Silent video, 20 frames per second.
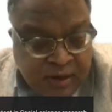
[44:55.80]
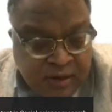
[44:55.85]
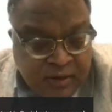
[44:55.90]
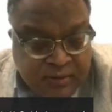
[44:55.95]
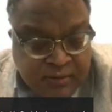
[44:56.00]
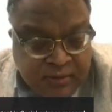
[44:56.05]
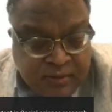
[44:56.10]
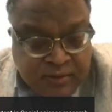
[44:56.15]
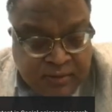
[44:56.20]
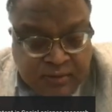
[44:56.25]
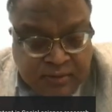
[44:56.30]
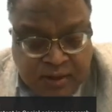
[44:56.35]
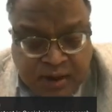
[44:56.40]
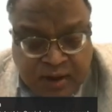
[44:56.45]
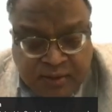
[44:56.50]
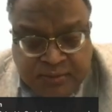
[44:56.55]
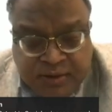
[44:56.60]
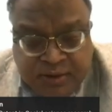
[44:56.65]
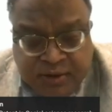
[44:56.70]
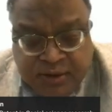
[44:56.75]
Now,
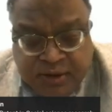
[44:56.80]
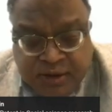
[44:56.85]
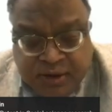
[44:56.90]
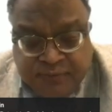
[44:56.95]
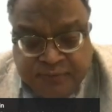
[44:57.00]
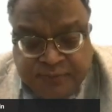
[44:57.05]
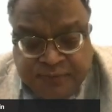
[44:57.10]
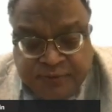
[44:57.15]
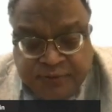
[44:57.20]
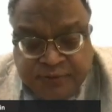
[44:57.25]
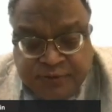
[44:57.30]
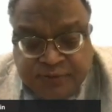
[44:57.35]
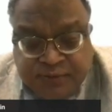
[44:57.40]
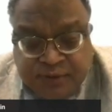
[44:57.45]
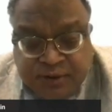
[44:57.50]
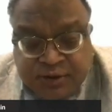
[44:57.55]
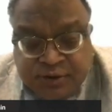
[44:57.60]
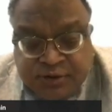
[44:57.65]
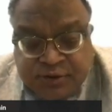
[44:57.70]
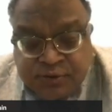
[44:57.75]
I'm a little confused
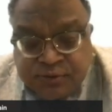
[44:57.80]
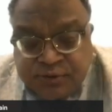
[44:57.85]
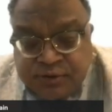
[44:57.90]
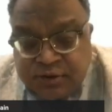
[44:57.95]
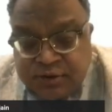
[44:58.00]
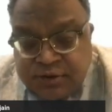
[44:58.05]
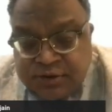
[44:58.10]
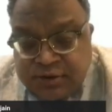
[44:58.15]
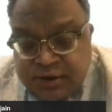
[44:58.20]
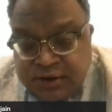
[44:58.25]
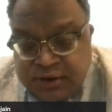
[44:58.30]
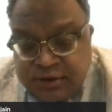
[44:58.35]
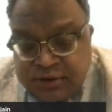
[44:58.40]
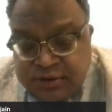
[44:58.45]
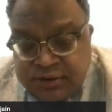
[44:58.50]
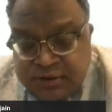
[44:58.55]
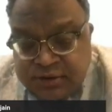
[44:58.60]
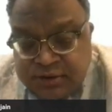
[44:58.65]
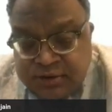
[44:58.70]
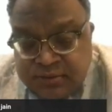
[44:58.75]
what is social
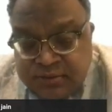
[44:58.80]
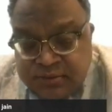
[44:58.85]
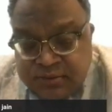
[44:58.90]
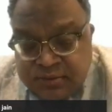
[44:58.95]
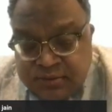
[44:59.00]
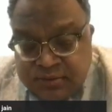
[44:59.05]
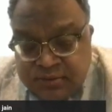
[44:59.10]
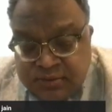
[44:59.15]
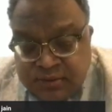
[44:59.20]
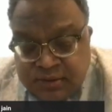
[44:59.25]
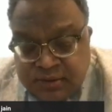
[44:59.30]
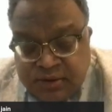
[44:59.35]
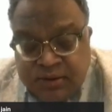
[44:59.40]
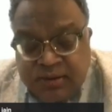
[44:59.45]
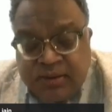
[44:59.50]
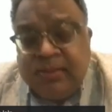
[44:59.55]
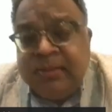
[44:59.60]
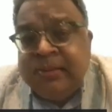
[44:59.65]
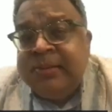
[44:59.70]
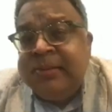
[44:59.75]
science,
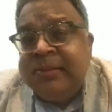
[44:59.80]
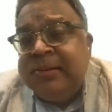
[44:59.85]
okay?